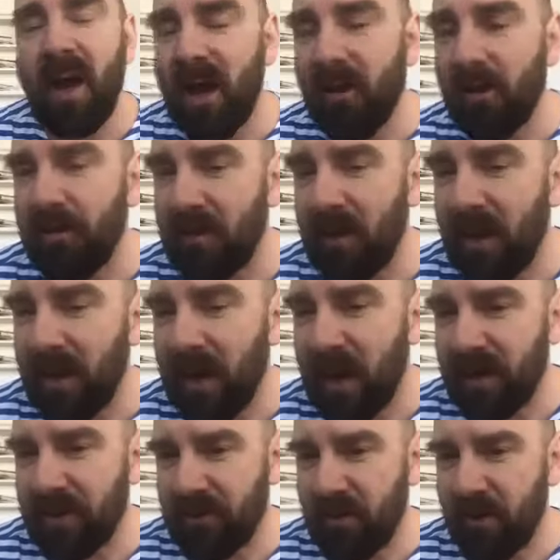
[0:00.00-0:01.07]
I also like
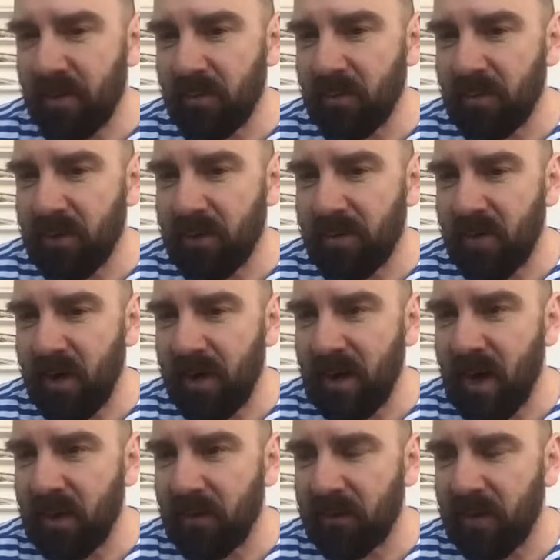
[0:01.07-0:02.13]
electronic music. So I
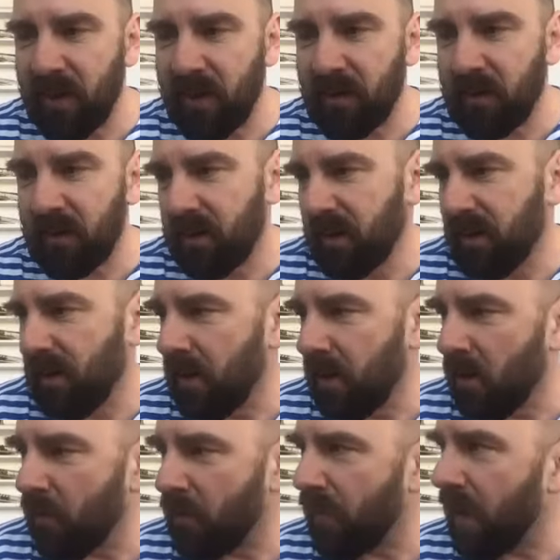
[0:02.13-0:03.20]
kind of like
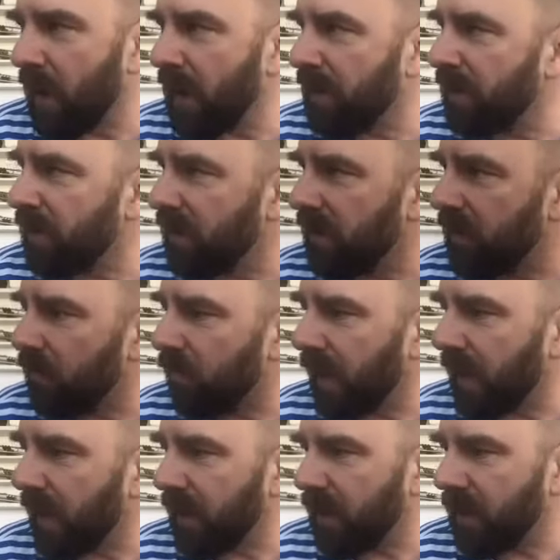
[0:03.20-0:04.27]
find a
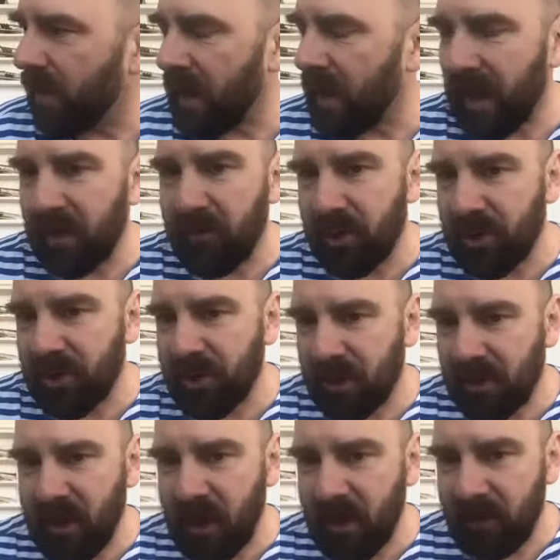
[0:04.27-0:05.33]
way, a language
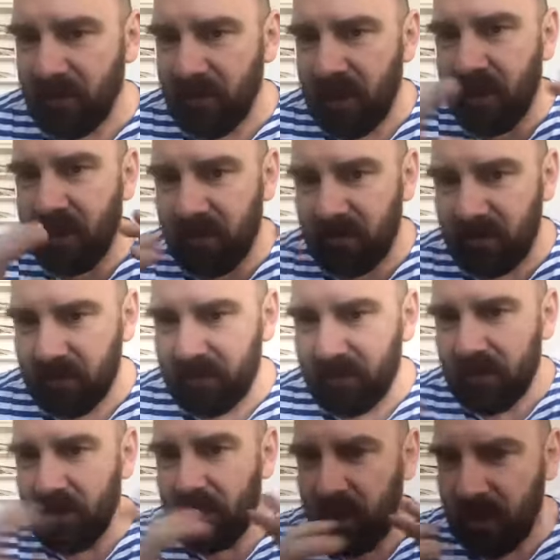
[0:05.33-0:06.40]
that kind of like,
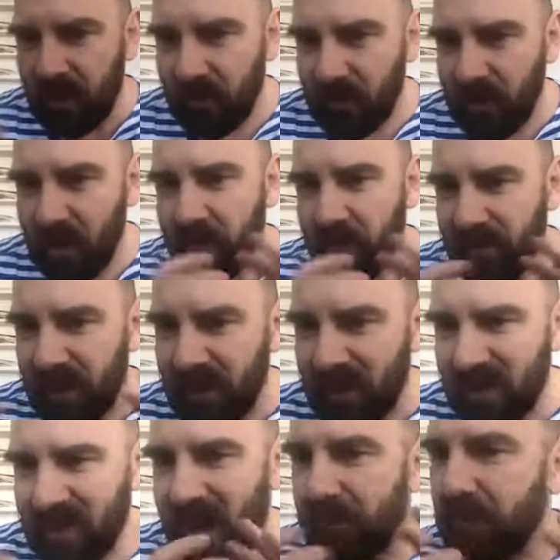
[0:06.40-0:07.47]
how to say,
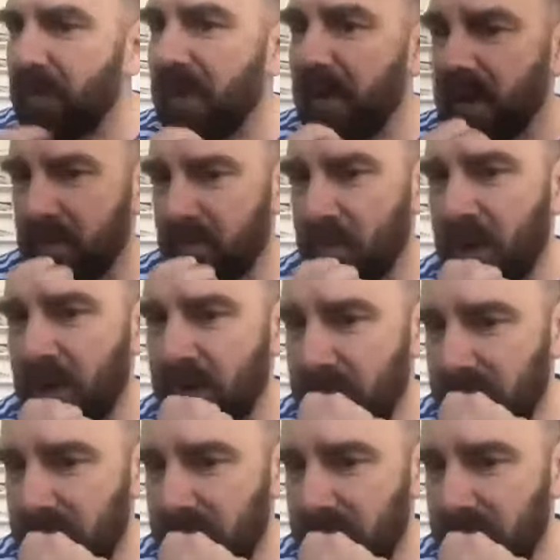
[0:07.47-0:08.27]
that everything is one.